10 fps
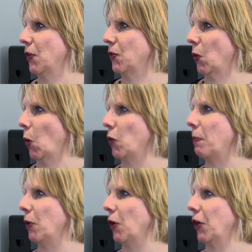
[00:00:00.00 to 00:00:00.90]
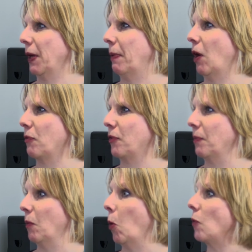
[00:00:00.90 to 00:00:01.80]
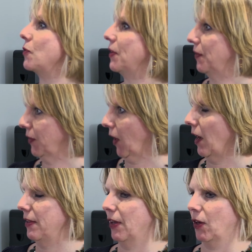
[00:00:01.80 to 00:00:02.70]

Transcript: that's on a book apart from what's inside